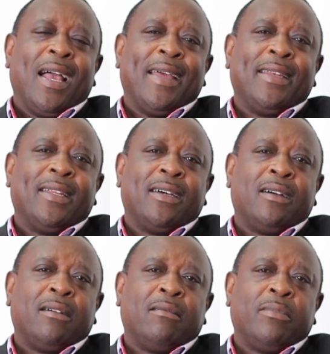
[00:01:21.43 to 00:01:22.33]
And,
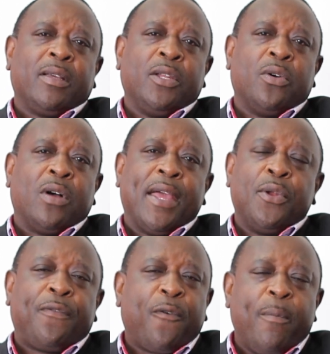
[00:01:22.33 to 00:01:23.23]
you know, I
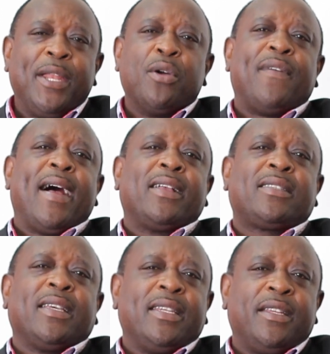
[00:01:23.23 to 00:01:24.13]
know for many of
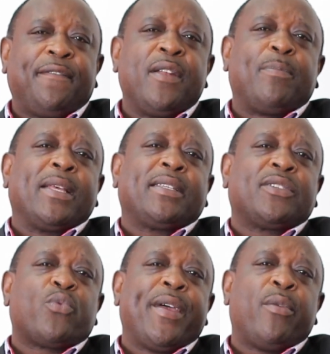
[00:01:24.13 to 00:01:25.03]
us in different
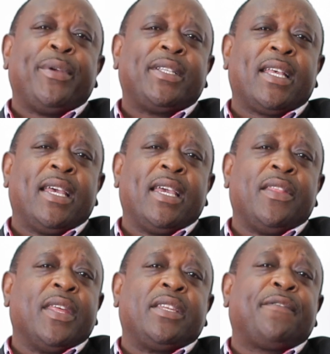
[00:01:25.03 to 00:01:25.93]
places where we stay,
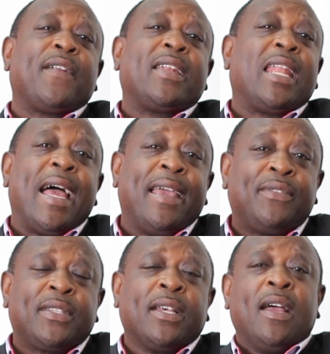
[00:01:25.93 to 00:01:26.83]
in the different
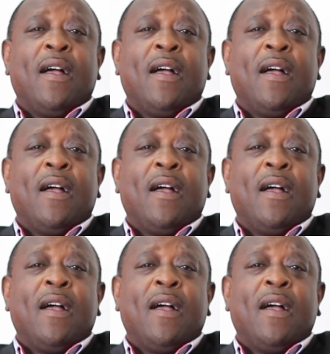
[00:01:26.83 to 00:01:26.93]
lives